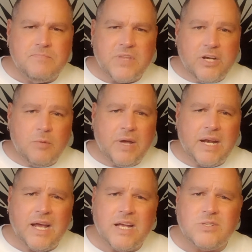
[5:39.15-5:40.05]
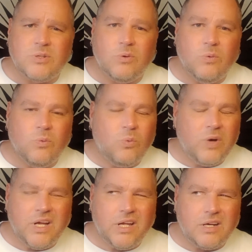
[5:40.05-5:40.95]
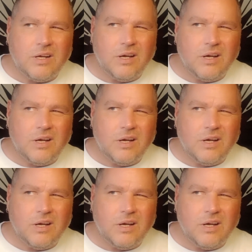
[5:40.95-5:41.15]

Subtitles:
And you might ask, what?